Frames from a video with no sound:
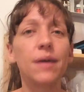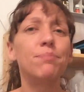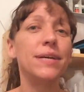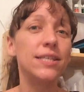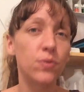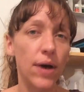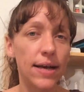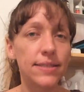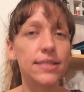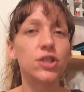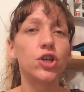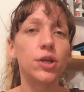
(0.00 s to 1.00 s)

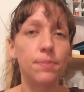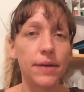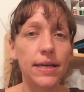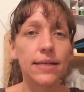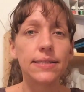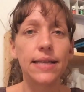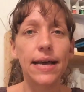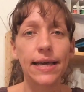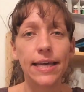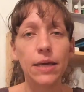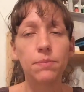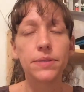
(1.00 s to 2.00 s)
beeswax is good because that
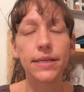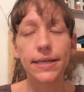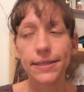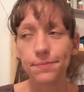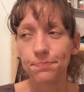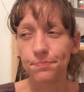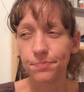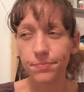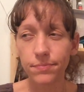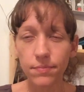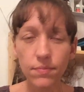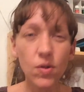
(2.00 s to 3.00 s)
keeps it
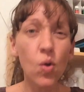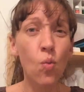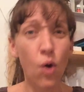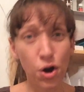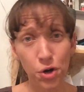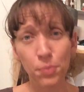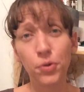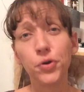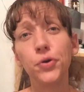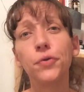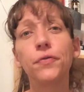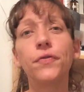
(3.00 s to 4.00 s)

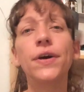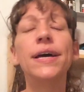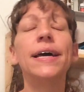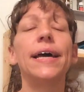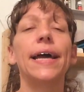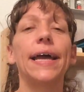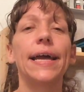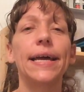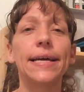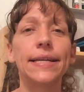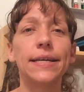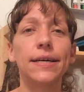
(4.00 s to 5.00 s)
waterproof.
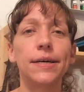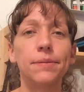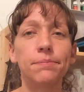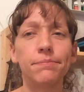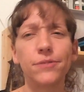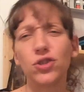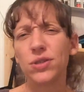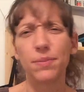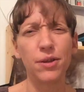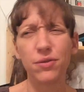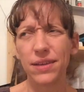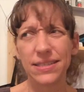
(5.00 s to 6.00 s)
And there's some
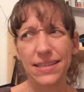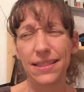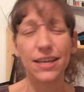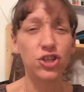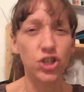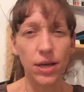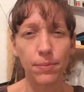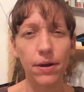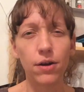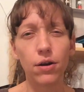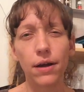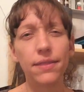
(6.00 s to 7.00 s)
other things. I think shea
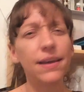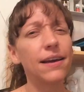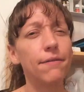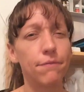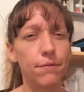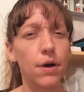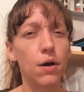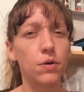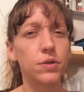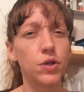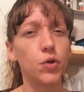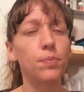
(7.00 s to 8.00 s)
butter. I think I've
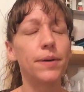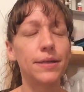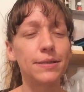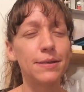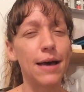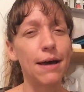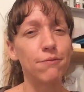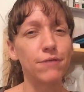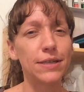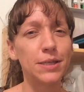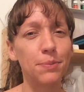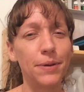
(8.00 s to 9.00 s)
also pinned that
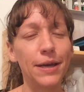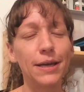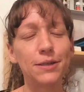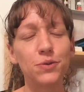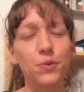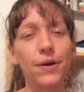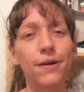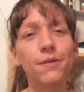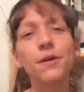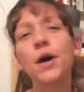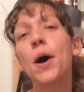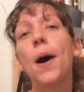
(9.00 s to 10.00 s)
recipe as
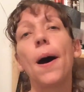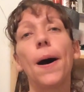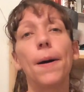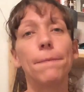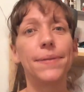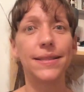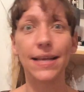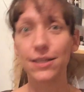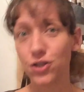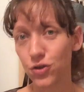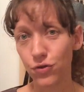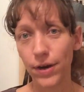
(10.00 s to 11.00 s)
well. But
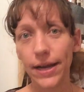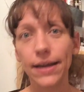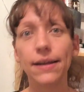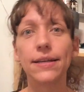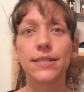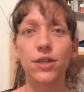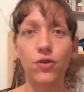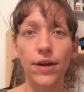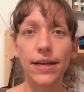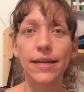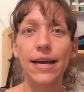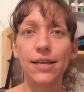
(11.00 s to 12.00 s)
that's great. It's a
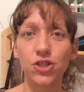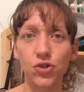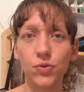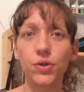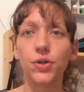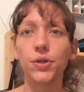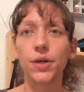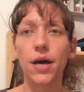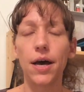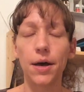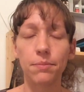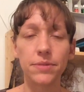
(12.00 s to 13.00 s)
great natural
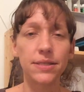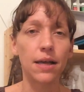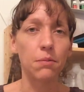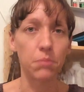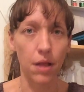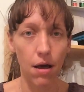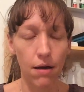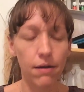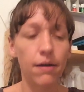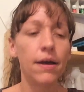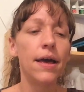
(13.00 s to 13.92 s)
sunblock.